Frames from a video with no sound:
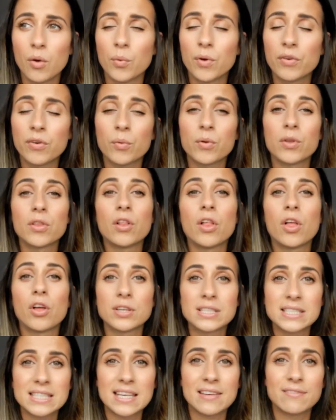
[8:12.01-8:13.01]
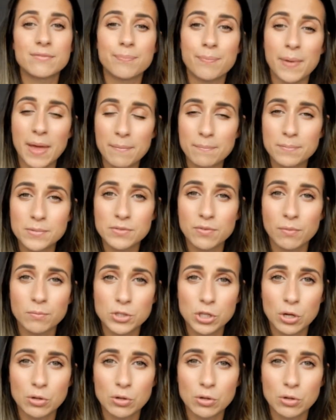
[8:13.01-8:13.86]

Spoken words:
We've got one of the long sleeve bibs from